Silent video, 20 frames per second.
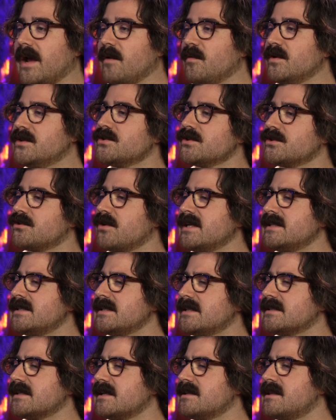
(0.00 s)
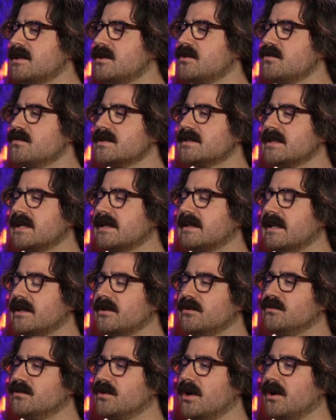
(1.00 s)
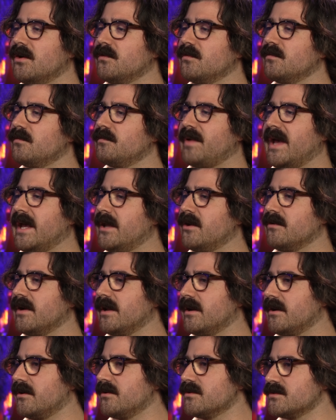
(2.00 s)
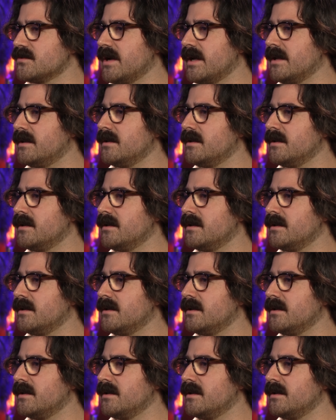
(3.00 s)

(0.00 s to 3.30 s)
Right, and which is crazy because like I think you were saying that you don't pay your editors,